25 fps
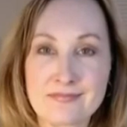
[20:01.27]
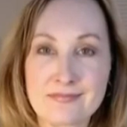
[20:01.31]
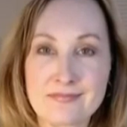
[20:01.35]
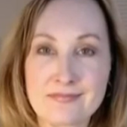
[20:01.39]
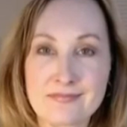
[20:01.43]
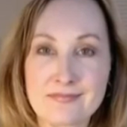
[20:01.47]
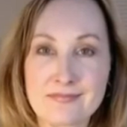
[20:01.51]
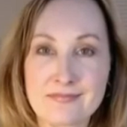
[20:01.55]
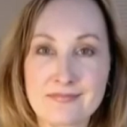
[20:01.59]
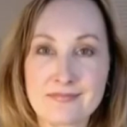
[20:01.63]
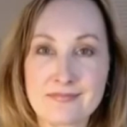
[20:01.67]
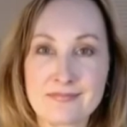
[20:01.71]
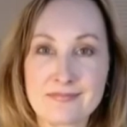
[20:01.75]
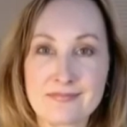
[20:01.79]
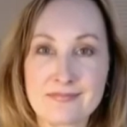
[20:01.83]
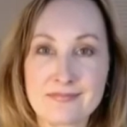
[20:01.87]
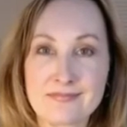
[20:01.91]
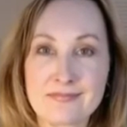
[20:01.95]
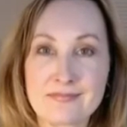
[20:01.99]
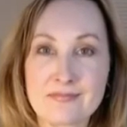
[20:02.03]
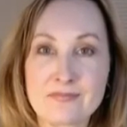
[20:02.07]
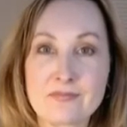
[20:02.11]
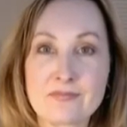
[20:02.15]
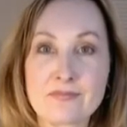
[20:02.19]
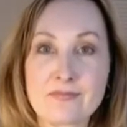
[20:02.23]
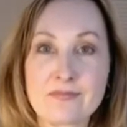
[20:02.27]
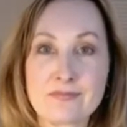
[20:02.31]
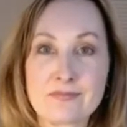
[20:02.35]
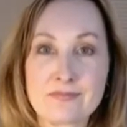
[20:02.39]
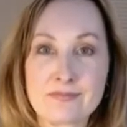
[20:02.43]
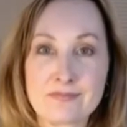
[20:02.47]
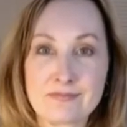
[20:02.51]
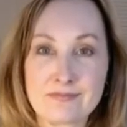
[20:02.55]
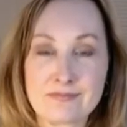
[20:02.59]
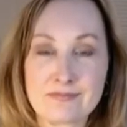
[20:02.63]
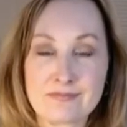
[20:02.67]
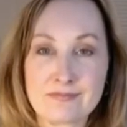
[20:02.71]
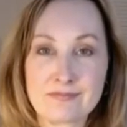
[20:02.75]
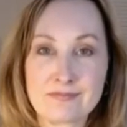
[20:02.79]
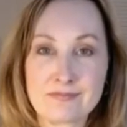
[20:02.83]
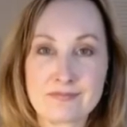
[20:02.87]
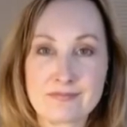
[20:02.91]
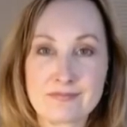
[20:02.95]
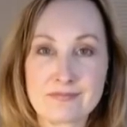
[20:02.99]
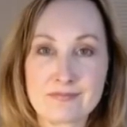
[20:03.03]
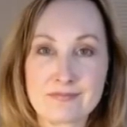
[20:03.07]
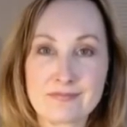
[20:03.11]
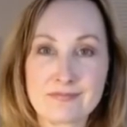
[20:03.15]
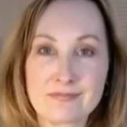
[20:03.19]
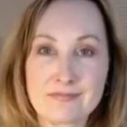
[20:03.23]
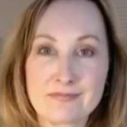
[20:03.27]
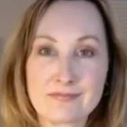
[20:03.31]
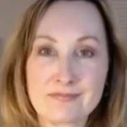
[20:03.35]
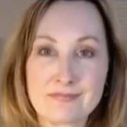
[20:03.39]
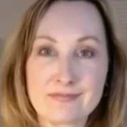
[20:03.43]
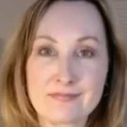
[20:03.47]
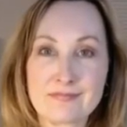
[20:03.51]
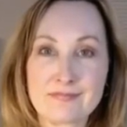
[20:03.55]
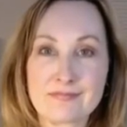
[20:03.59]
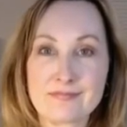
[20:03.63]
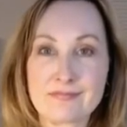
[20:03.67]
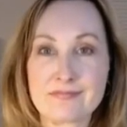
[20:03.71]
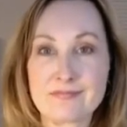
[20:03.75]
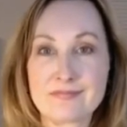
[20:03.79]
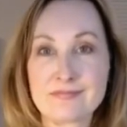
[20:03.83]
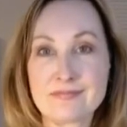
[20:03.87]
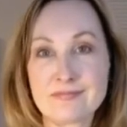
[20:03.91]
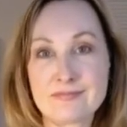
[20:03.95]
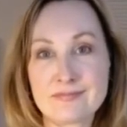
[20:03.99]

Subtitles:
This person isn't speaking.